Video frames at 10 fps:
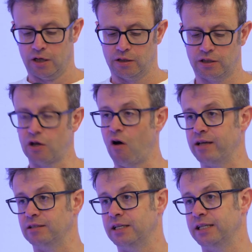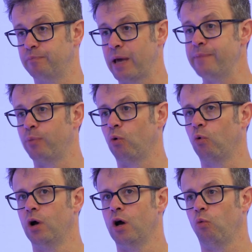The science is
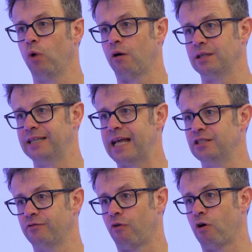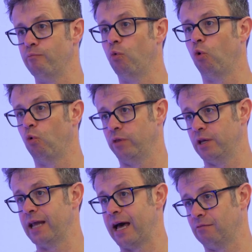people will identify more with a
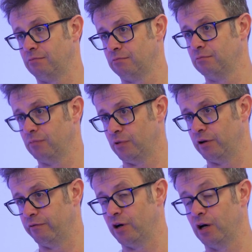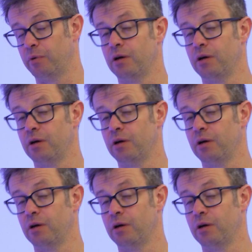noun than a verb.